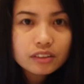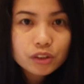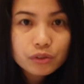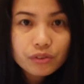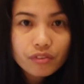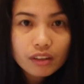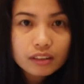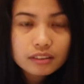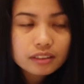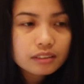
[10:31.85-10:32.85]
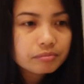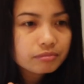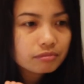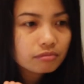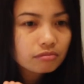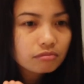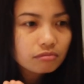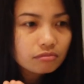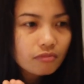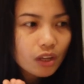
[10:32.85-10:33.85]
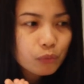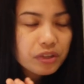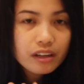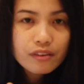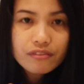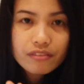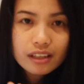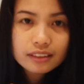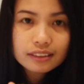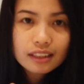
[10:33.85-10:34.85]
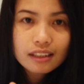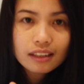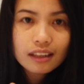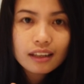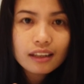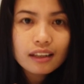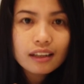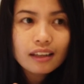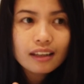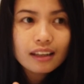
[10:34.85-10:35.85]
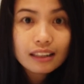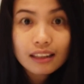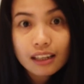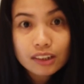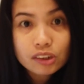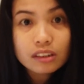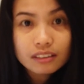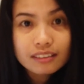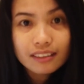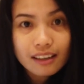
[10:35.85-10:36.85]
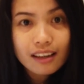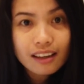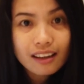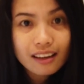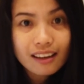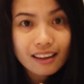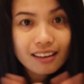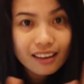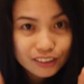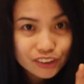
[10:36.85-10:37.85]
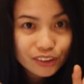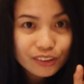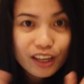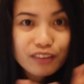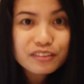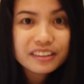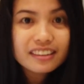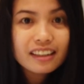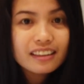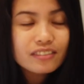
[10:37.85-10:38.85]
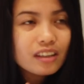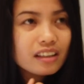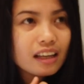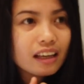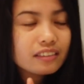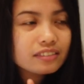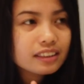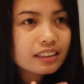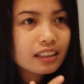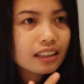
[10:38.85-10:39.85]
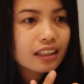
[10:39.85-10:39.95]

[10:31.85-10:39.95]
The truth is, we are facing election every day of our lives.